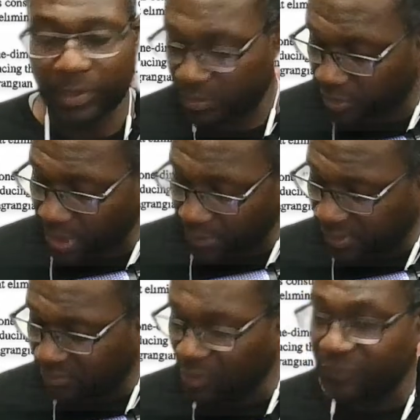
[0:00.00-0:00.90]
All right, so
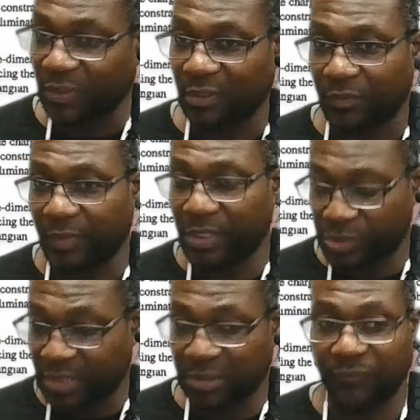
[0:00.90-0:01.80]
now we can move to the
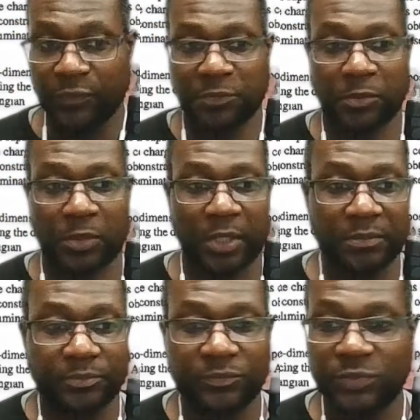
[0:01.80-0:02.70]
Lagrangian. That's the first
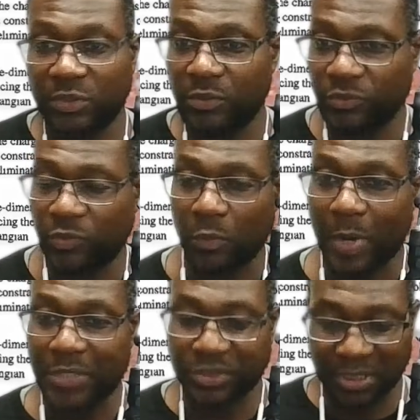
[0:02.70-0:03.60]
part. So those who
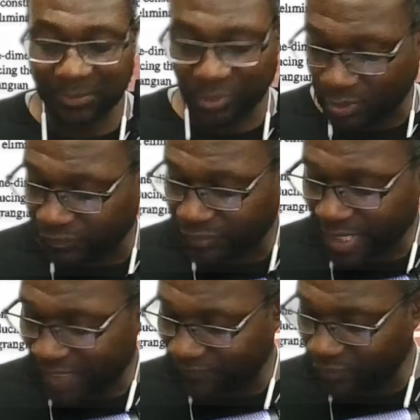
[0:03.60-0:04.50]
are watching, let me know if
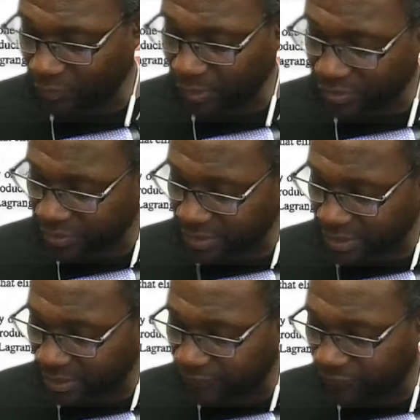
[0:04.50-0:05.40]
you have any
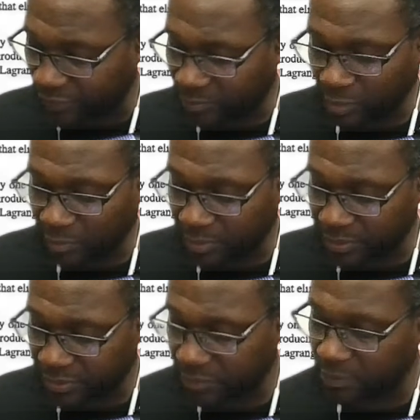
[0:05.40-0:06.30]
questions. I'll give you a
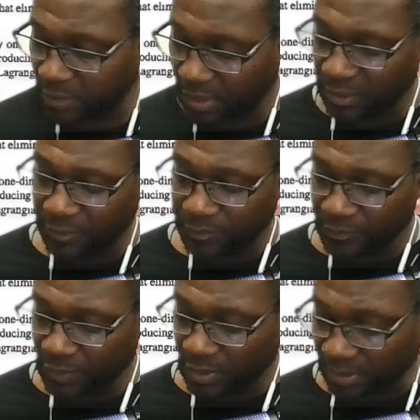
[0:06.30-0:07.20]
moment to
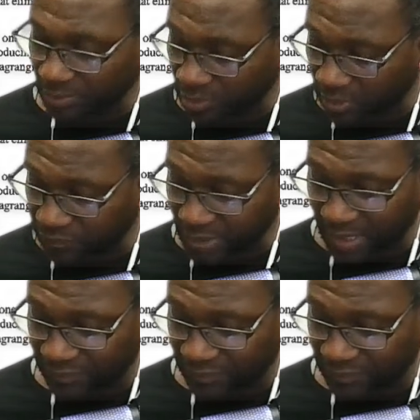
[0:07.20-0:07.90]
let me know if you